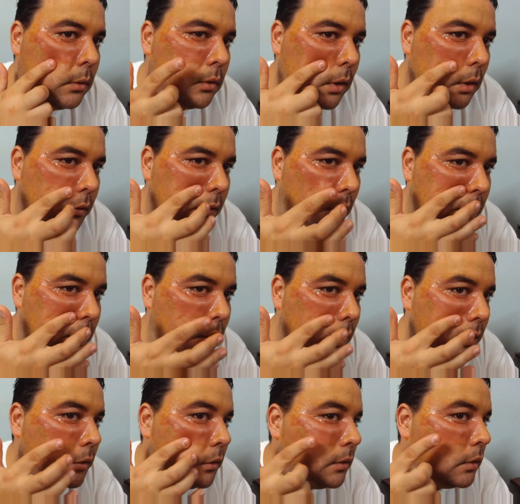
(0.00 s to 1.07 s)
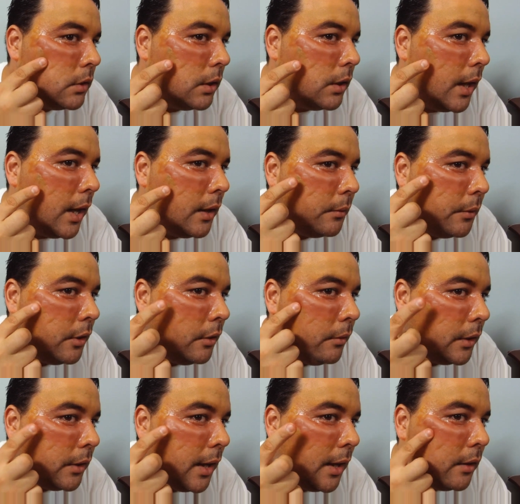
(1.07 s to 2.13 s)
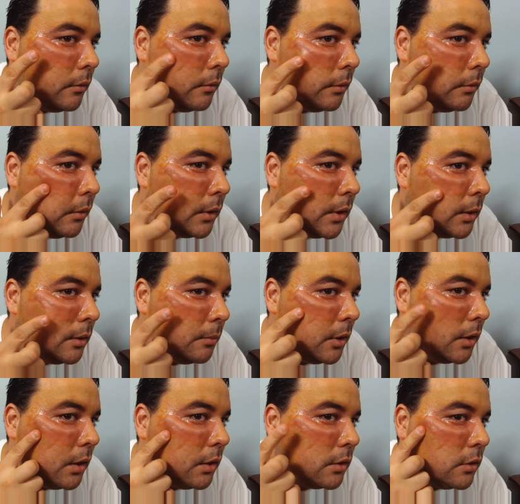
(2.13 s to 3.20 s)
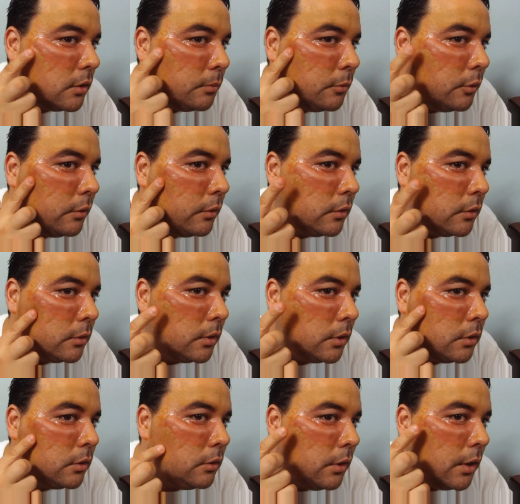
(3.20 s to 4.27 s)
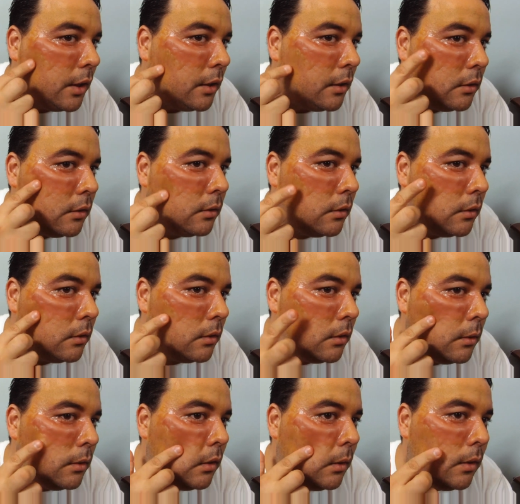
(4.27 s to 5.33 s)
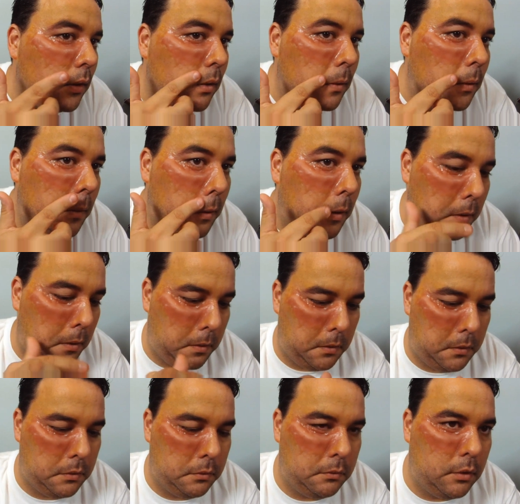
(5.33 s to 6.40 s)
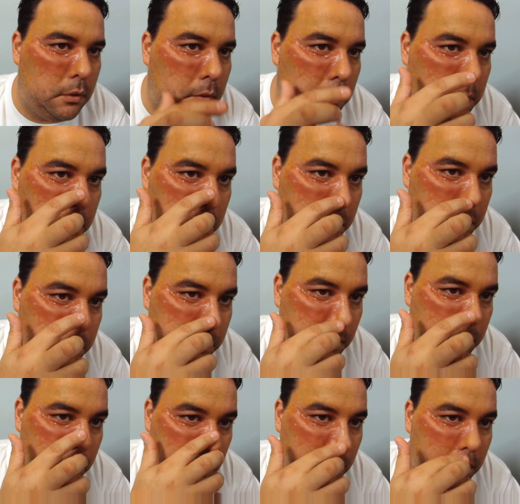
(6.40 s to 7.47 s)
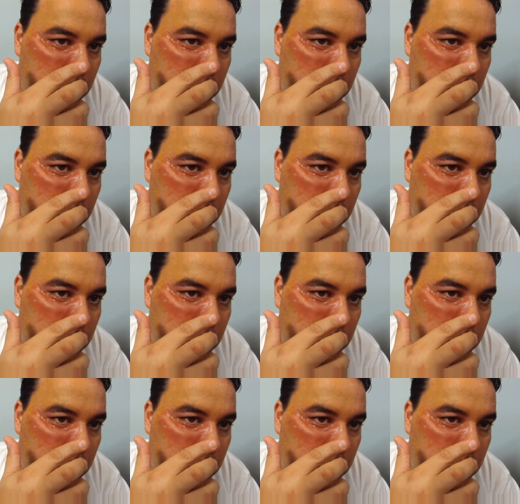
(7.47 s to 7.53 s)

Get around there. See that? We don't want that. We want that to be nice and smooth, so let's do that. Okay, a little on your nose maybe.